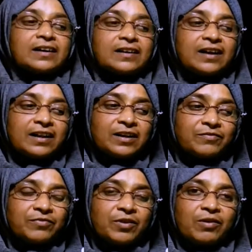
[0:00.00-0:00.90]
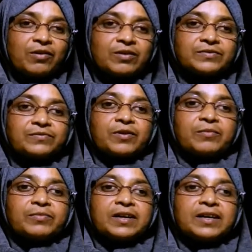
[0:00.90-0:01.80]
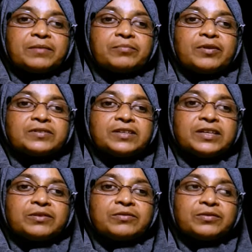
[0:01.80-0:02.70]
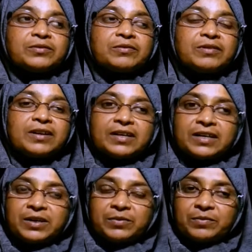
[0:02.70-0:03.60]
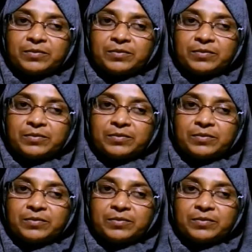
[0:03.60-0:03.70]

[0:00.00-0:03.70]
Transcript: current flows from the positive to negative.